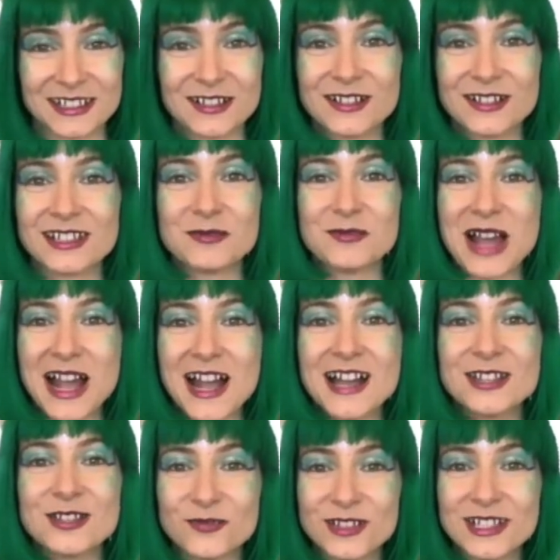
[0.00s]
There is a
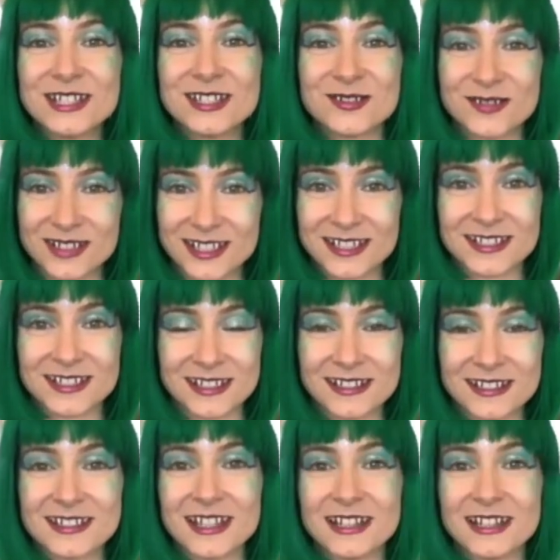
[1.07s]
path of least resistance,